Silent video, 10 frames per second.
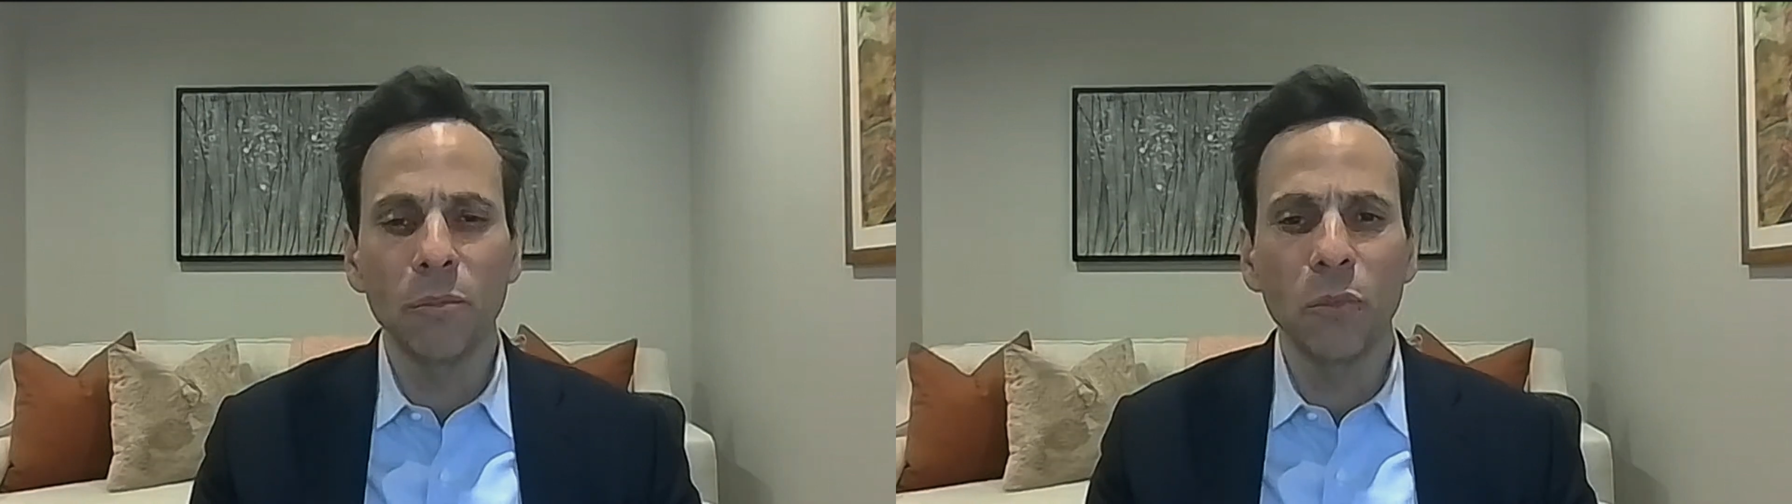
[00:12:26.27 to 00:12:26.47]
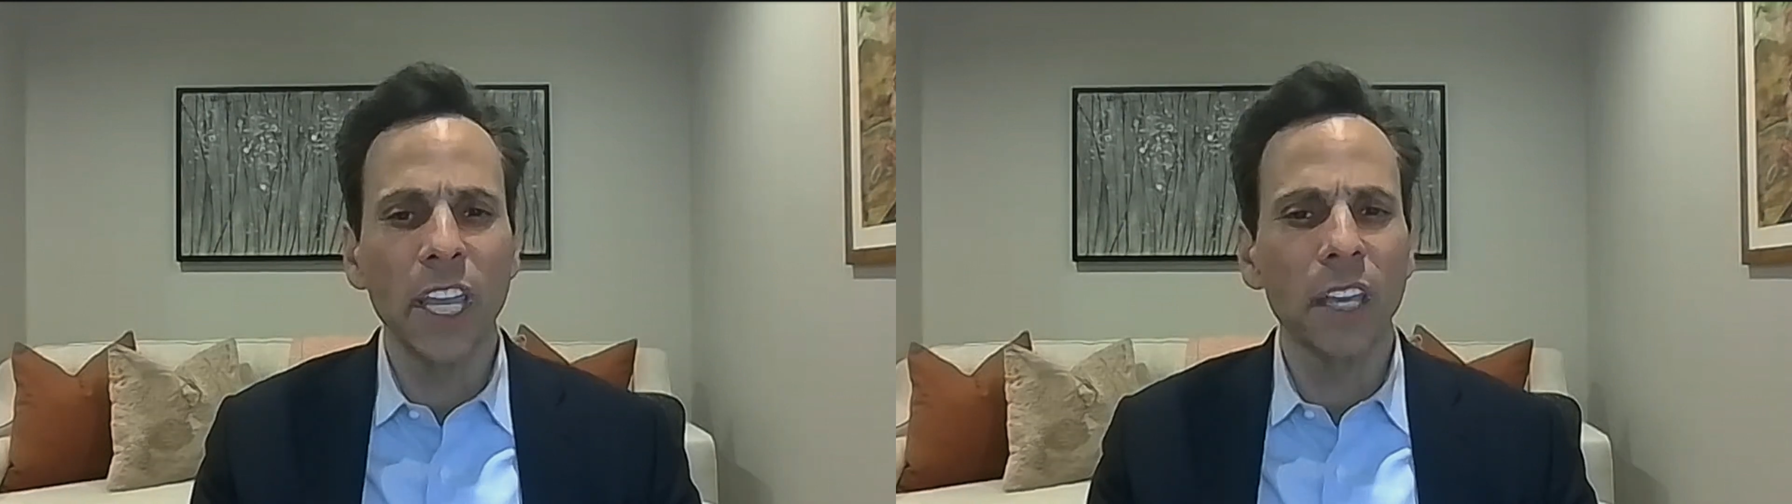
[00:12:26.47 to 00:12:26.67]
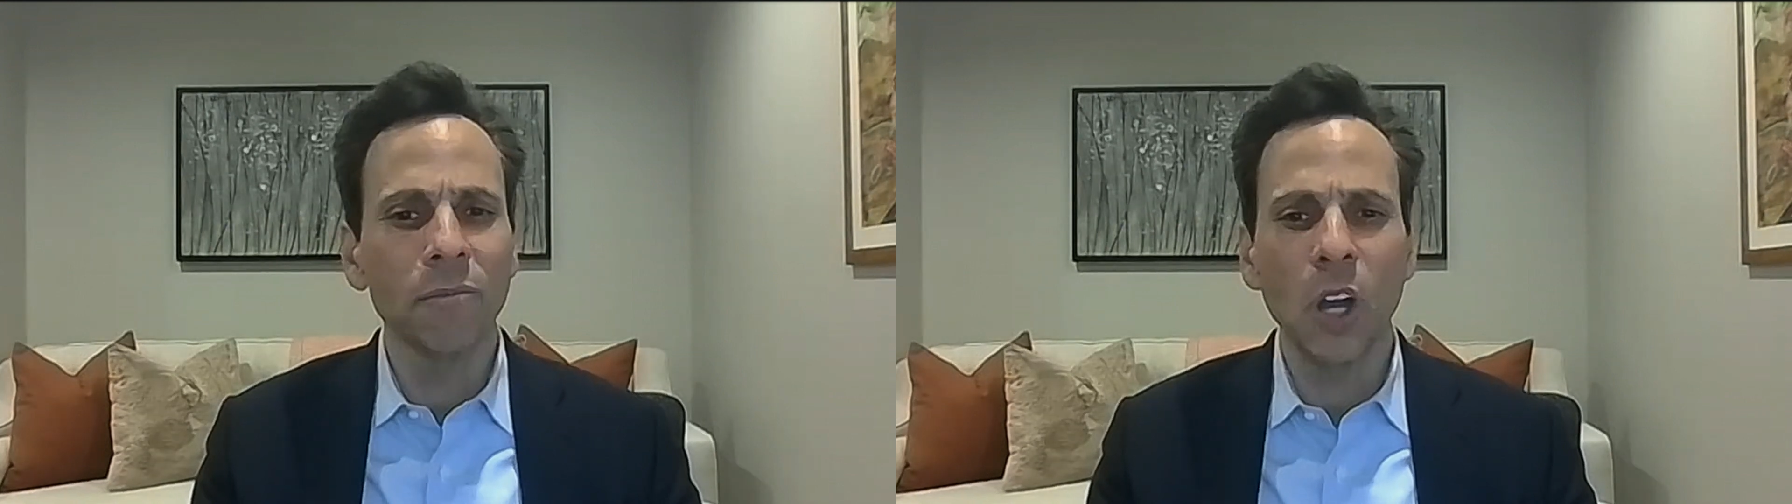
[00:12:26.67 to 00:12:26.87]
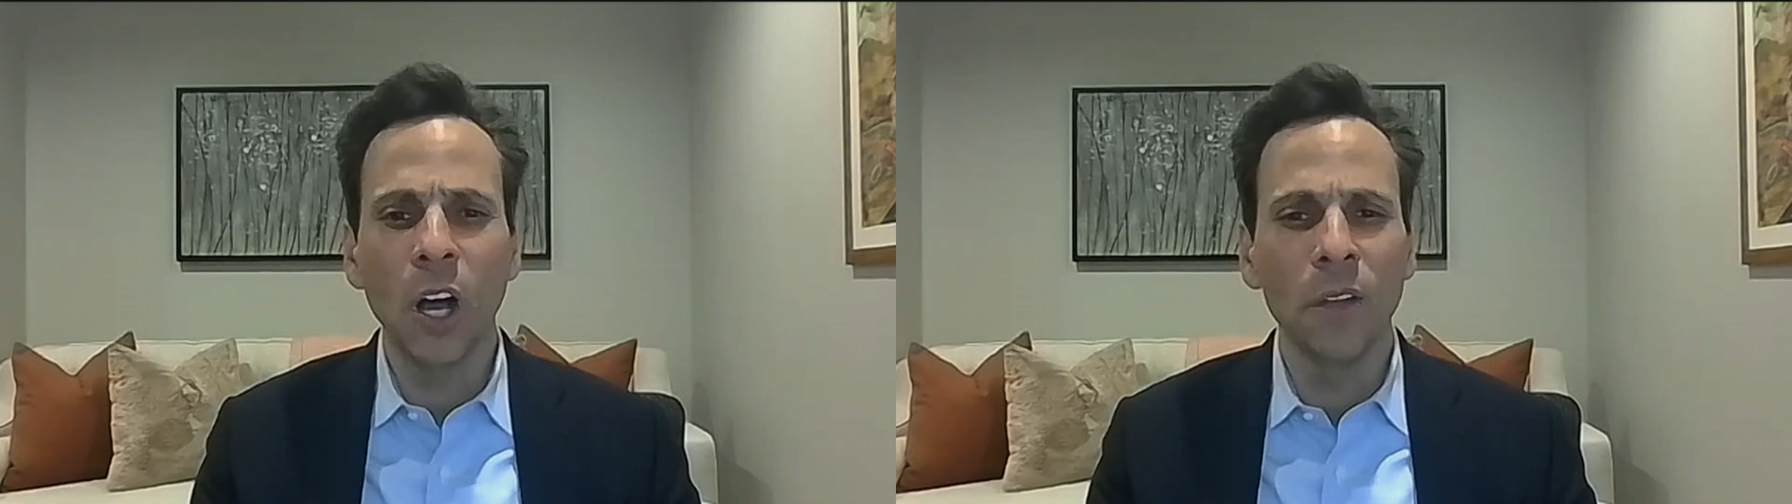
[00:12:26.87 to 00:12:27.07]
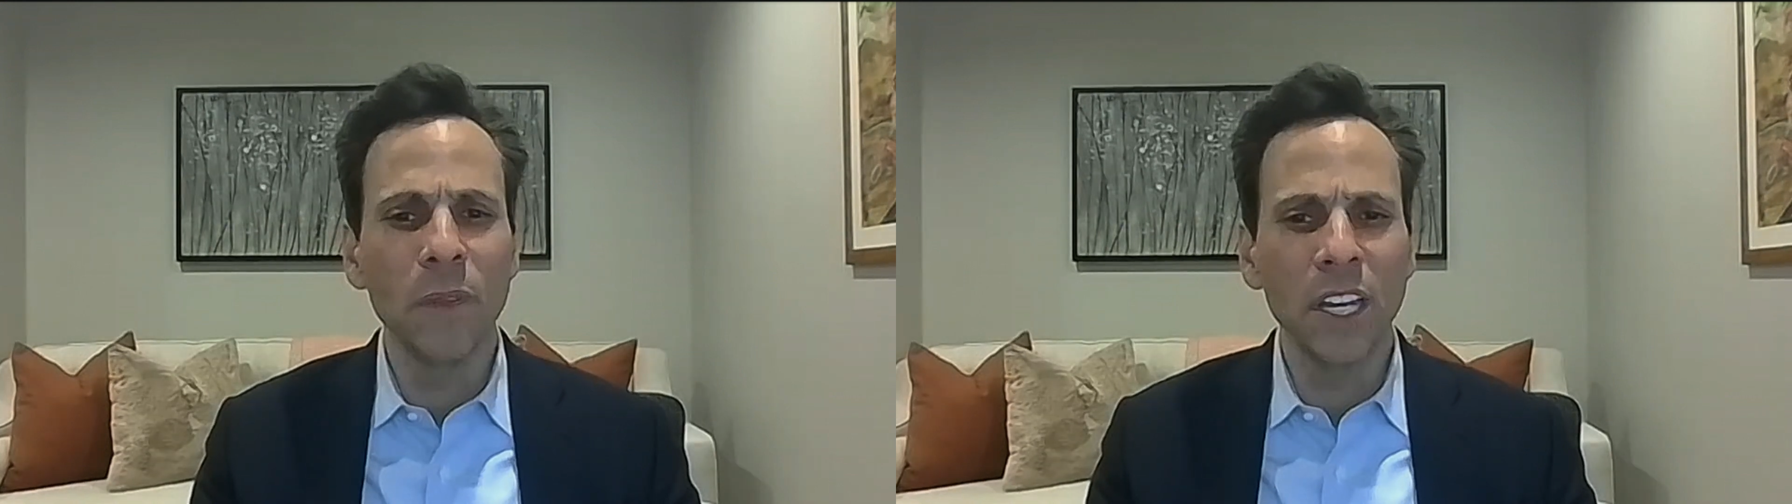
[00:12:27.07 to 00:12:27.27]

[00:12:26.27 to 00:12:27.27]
bringing all